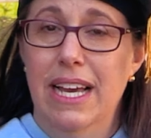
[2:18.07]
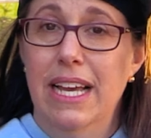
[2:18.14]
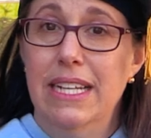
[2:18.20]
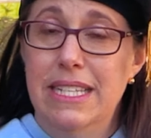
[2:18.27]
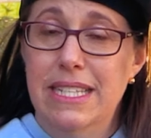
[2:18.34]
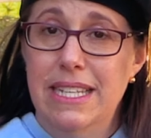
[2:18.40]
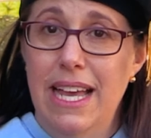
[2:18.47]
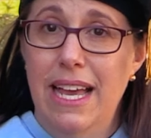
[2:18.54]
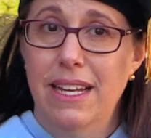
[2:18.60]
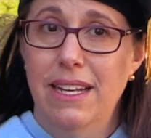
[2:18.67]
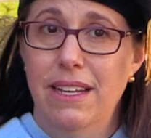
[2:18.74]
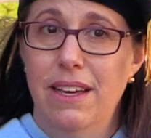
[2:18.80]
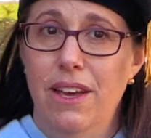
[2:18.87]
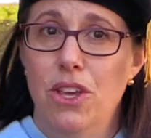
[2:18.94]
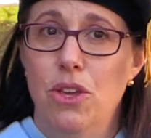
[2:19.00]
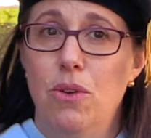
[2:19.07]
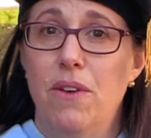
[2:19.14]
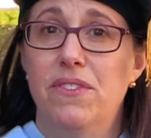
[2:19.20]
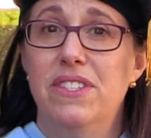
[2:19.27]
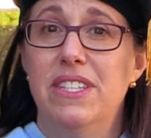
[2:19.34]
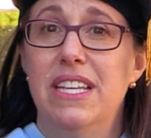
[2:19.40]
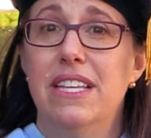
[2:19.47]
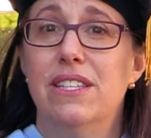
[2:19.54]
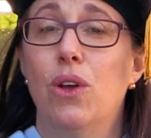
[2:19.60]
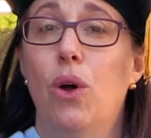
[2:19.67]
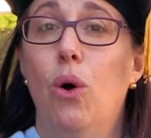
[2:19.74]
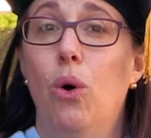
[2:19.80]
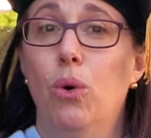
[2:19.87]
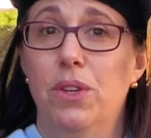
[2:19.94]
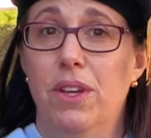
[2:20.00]
Instead, you have seized
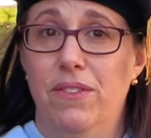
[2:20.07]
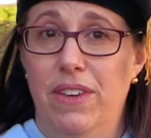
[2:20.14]
hold of